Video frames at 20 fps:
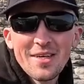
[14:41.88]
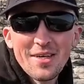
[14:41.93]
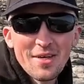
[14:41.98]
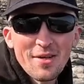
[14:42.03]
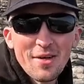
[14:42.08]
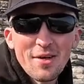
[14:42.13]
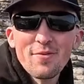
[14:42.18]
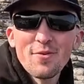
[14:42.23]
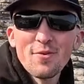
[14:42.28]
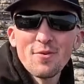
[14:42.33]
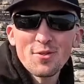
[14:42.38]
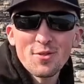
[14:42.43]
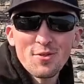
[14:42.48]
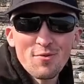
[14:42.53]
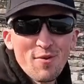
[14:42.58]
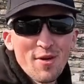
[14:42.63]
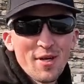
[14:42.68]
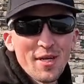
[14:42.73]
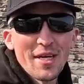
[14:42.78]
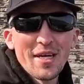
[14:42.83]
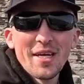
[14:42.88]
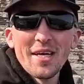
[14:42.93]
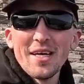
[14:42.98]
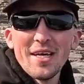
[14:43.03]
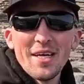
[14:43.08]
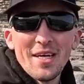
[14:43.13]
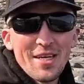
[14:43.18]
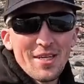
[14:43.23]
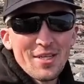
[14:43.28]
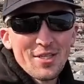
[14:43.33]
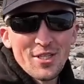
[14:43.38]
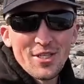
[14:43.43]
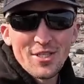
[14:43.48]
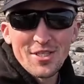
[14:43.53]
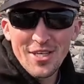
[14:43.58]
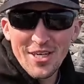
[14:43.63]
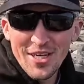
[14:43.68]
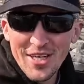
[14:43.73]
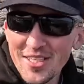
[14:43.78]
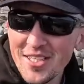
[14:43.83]
I know, I thought it was a ray. Cheers,
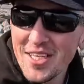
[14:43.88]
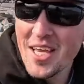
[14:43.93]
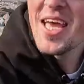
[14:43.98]
guys.